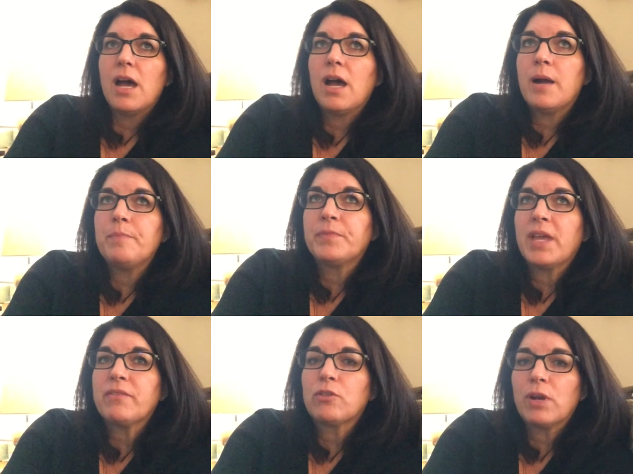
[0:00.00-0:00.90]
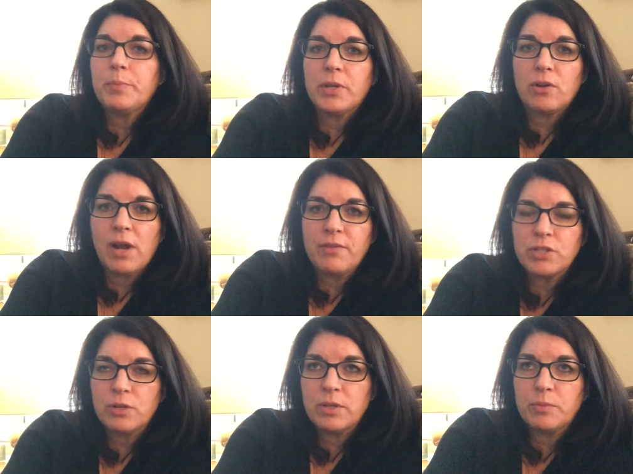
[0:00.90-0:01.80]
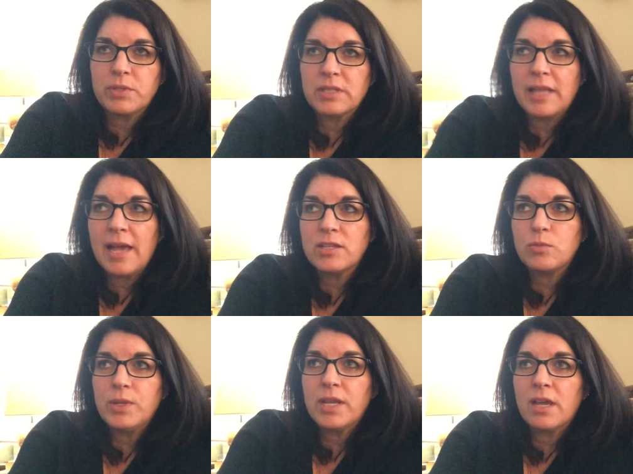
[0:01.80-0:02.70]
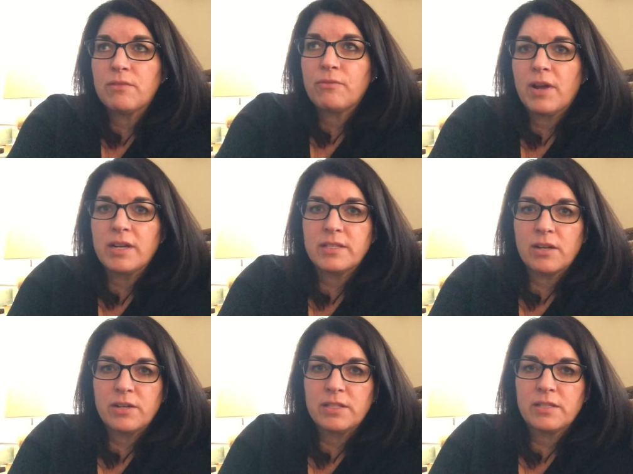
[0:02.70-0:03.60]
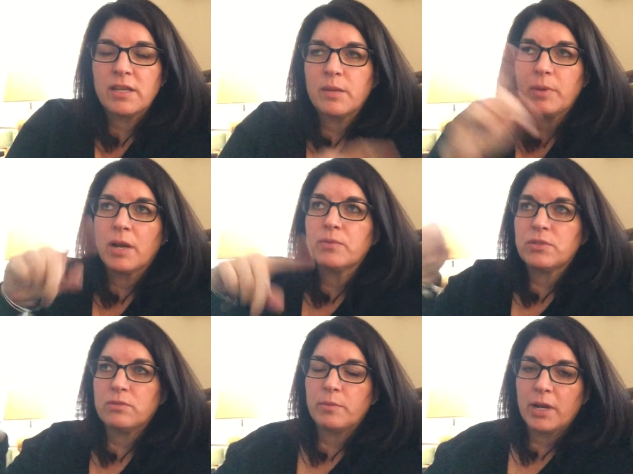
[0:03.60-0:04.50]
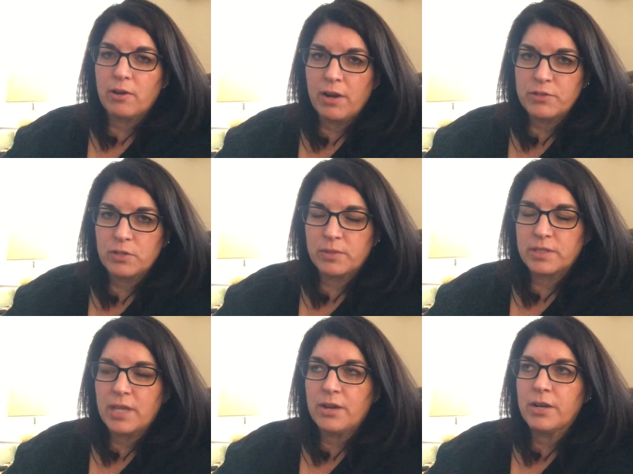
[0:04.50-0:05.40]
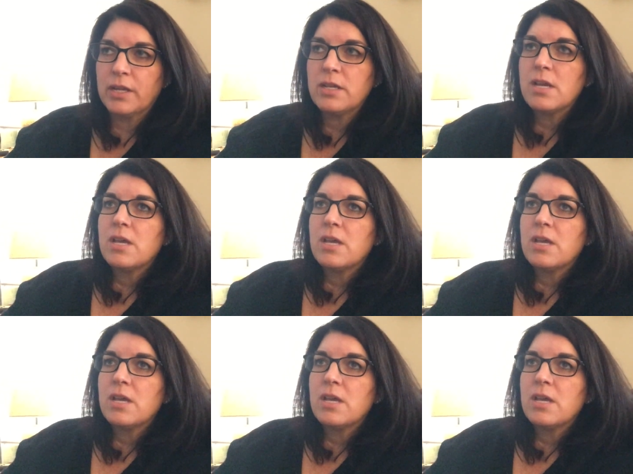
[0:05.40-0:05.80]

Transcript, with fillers: Um, they have a great big craft show. It was last weekend, Friday, Saturday, and Sunday, but I was doing my craft show on Saturday.